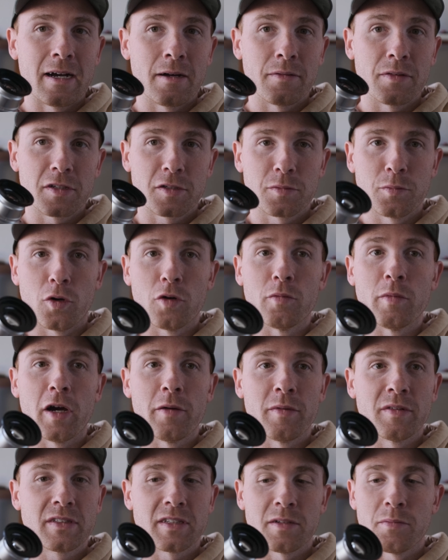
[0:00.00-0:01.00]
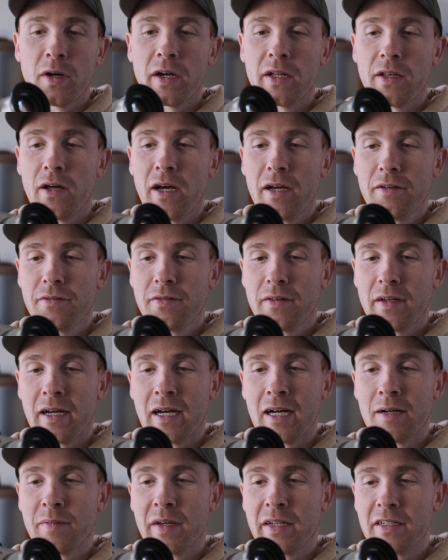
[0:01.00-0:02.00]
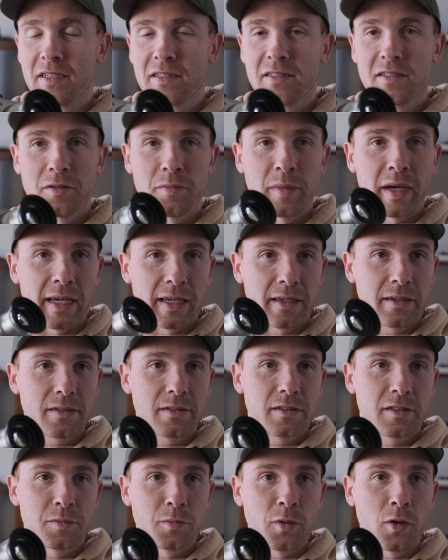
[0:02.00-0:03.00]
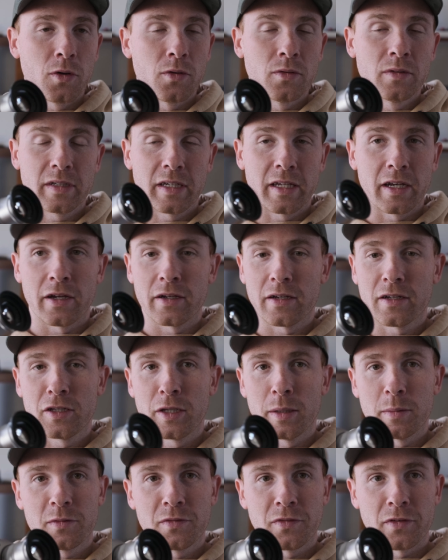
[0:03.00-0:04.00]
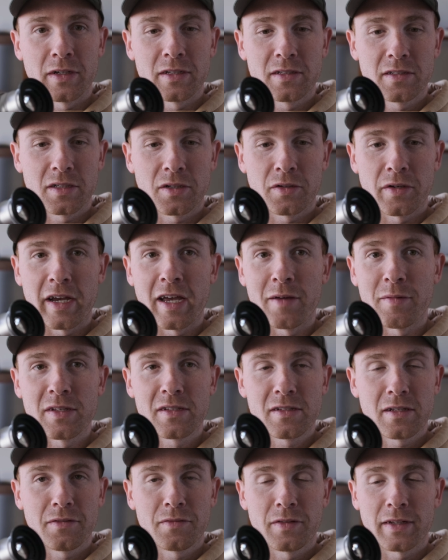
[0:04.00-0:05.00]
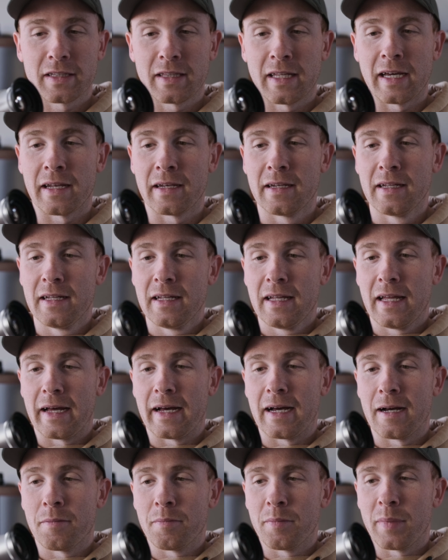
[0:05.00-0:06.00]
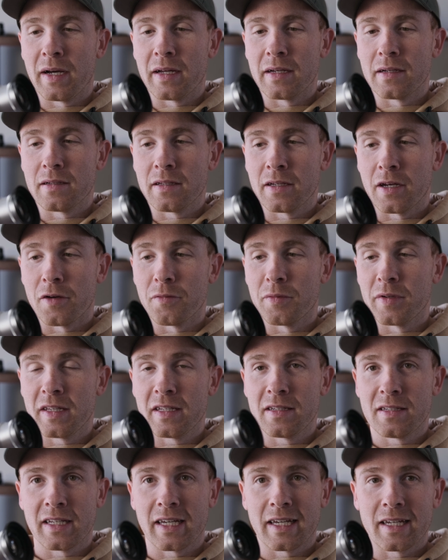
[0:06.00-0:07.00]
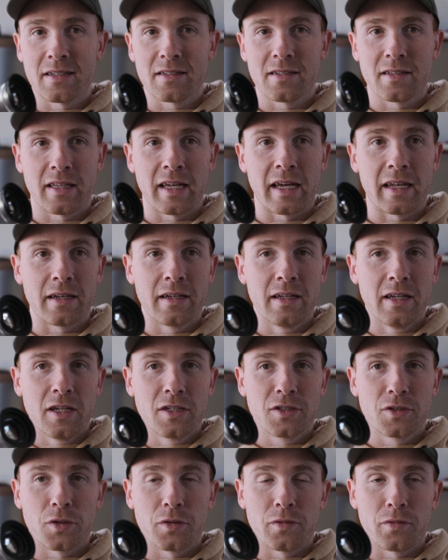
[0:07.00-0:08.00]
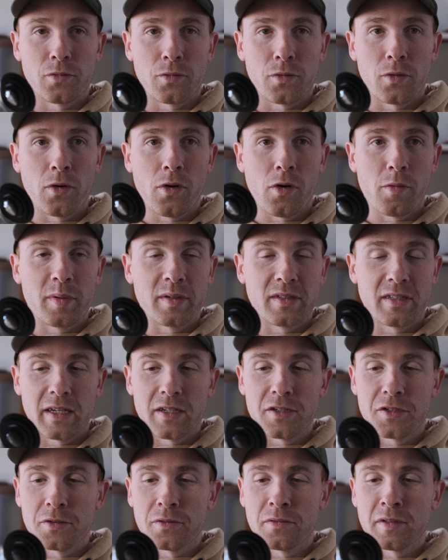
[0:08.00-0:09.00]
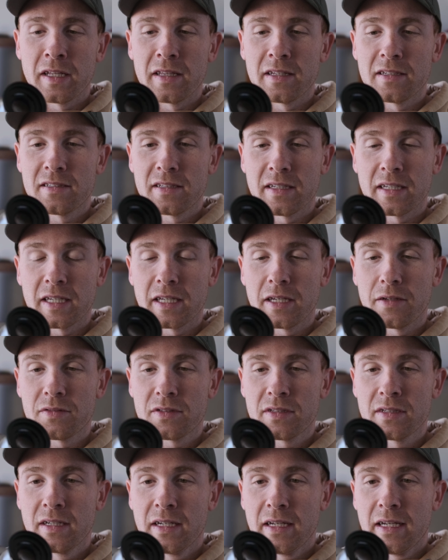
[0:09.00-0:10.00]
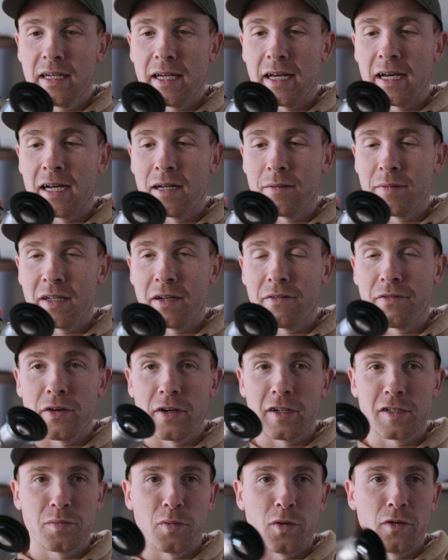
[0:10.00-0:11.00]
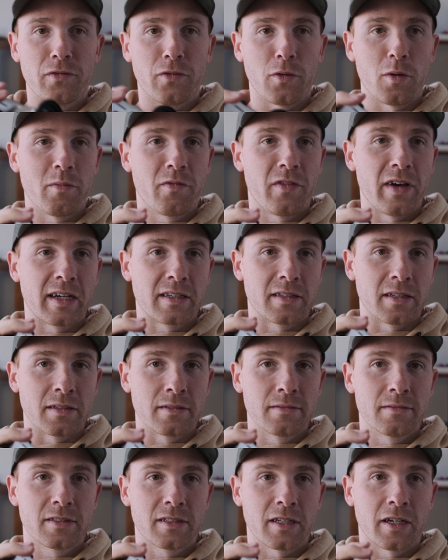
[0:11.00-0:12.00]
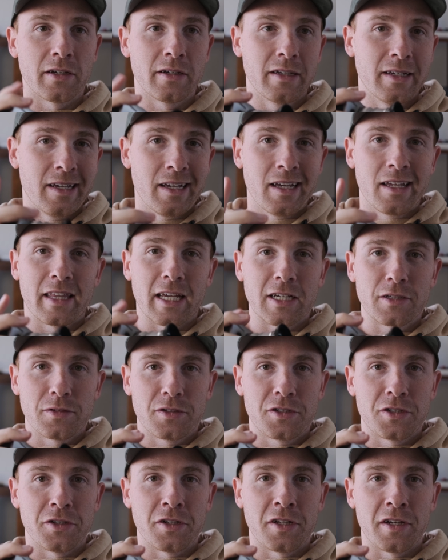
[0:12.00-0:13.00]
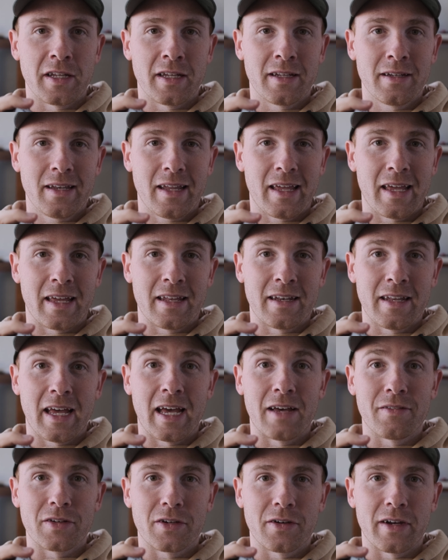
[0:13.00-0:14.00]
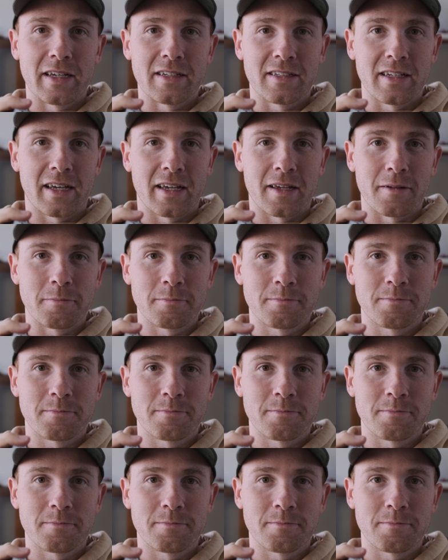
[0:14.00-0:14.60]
small moments in my life, and just to make small, clips for Instagram and stuff like that. But really dig into that sort of raw potential that this thing gives in a very small form factor. So thanks for tuning in and have a great day.